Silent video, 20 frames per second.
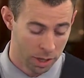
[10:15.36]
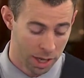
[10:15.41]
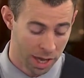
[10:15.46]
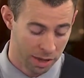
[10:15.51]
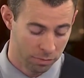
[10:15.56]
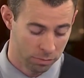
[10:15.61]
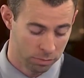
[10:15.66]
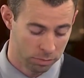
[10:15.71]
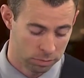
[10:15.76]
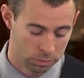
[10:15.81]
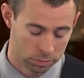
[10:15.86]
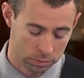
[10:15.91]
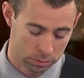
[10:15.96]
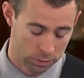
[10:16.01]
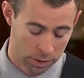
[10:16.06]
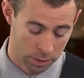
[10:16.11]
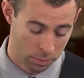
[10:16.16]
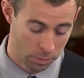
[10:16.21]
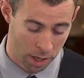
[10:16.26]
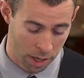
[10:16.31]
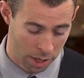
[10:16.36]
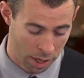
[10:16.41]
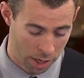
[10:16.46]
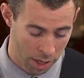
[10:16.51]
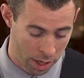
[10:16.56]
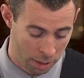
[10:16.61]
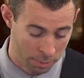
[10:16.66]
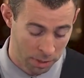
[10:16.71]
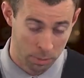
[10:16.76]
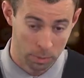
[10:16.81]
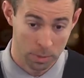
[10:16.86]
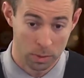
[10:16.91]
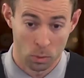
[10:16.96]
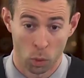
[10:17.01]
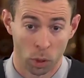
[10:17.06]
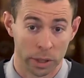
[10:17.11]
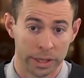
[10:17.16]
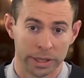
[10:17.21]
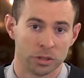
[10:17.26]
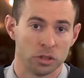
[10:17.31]
I may be
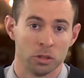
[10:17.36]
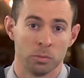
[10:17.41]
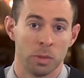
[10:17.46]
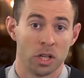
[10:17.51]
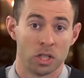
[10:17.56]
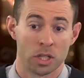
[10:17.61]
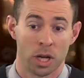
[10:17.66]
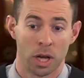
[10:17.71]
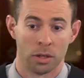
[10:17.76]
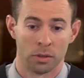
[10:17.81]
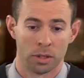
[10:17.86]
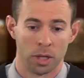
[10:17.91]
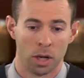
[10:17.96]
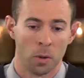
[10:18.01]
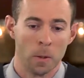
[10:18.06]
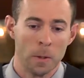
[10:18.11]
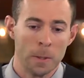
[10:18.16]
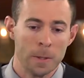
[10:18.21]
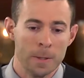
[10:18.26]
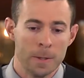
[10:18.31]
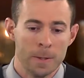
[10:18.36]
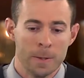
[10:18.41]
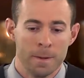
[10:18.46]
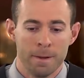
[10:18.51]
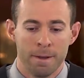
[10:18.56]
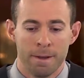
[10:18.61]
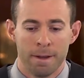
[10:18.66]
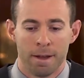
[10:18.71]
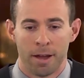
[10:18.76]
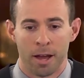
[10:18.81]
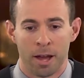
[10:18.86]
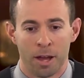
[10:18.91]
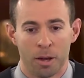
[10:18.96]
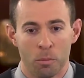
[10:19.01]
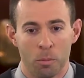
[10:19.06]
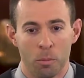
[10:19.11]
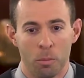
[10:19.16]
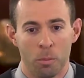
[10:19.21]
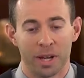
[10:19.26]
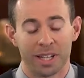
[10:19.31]
working too much. I don't
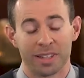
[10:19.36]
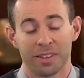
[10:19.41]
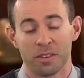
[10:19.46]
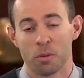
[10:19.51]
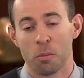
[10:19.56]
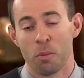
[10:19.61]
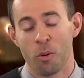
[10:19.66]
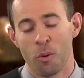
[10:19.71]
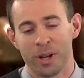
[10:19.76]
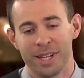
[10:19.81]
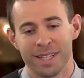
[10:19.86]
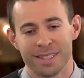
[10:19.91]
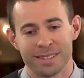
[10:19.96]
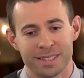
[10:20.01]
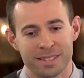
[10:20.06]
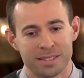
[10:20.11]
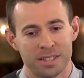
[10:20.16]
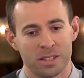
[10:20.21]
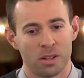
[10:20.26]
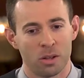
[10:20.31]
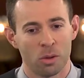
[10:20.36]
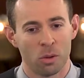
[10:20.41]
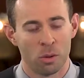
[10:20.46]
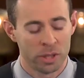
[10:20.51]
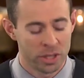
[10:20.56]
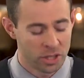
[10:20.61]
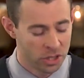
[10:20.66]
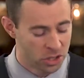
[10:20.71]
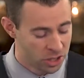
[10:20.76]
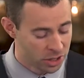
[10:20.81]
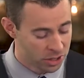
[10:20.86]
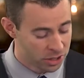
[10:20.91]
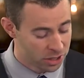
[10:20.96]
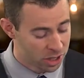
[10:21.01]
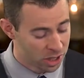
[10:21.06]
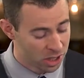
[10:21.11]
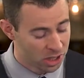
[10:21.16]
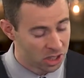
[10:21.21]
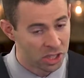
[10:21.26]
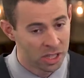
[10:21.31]
know. But the point is that the Lord is
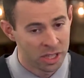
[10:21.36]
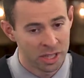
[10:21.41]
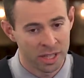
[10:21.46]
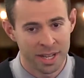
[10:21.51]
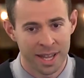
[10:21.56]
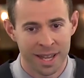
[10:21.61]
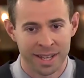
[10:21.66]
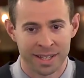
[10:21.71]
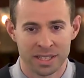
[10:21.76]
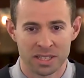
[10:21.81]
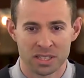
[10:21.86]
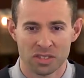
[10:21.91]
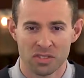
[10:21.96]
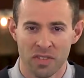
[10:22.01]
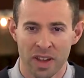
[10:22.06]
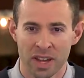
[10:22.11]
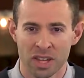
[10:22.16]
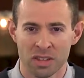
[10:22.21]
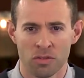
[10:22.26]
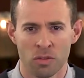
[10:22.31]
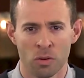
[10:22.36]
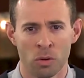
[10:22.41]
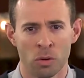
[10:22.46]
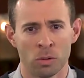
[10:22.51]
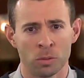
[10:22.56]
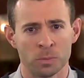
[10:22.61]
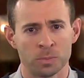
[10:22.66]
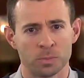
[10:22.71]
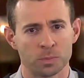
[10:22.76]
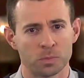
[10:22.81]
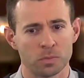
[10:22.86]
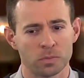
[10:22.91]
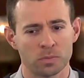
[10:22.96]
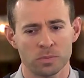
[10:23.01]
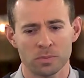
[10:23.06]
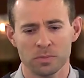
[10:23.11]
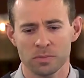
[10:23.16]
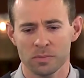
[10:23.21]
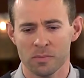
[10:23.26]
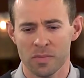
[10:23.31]
just good, and He's faithful,
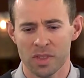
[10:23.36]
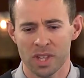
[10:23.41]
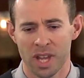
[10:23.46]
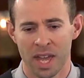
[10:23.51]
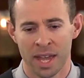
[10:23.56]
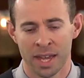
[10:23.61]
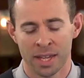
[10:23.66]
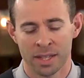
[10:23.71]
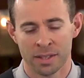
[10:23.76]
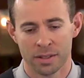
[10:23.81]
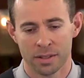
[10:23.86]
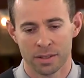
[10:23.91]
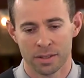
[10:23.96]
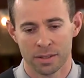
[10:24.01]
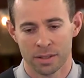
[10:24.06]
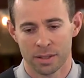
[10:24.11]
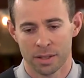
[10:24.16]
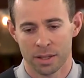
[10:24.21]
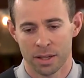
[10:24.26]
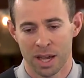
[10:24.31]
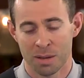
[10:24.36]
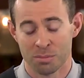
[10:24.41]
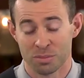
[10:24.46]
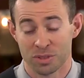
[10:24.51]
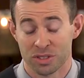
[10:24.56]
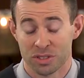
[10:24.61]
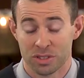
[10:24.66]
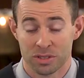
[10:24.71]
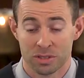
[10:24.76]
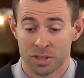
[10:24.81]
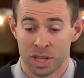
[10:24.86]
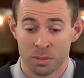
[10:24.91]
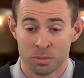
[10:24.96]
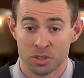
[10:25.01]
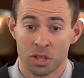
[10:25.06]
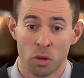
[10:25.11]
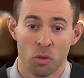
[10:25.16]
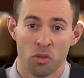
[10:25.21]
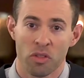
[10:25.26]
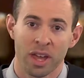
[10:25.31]
and I'm
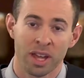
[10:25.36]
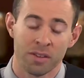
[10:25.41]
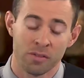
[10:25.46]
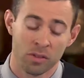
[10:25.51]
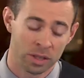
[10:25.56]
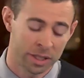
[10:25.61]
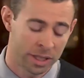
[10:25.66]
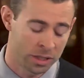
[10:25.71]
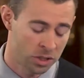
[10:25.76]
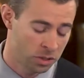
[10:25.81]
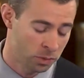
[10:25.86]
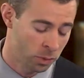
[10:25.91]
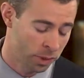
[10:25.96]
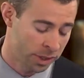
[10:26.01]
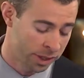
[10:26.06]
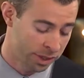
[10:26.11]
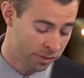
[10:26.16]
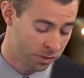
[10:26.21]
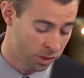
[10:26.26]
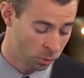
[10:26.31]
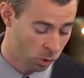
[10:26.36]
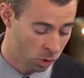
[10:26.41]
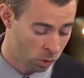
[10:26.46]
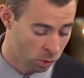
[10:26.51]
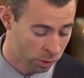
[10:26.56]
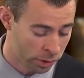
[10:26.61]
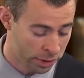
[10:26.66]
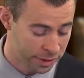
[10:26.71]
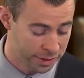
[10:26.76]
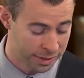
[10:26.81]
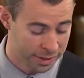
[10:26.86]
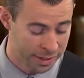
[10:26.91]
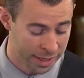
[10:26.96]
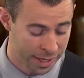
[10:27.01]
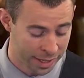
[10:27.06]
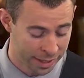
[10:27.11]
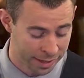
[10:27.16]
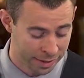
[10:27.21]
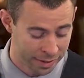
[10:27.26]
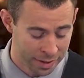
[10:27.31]
so thankful, and I just want to give Him glory
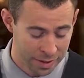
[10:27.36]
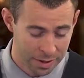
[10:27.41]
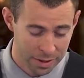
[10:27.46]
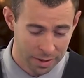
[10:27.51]
today.